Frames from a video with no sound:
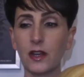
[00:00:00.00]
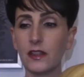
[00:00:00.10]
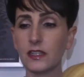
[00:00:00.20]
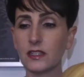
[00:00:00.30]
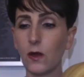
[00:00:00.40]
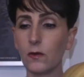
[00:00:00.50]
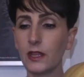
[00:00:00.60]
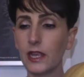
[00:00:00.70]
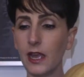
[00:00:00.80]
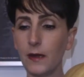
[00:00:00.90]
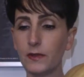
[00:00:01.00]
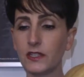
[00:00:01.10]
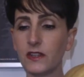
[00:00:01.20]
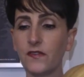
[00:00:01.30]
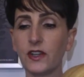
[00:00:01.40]
and this only happens
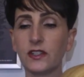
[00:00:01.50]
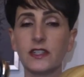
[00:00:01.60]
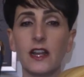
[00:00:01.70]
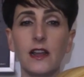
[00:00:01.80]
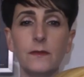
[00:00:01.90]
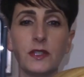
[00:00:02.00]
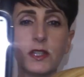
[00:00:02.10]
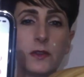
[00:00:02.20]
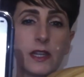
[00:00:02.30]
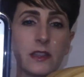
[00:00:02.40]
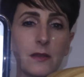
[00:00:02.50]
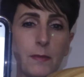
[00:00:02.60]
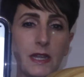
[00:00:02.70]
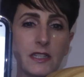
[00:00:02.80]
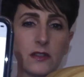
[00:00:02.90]
the first time. So you hit the
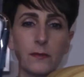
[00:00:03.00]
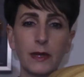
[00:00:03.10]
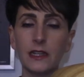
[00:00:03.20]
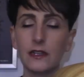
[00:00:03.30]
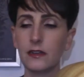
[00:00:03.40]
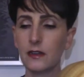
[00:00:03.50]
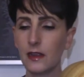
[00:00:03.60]
pencil button,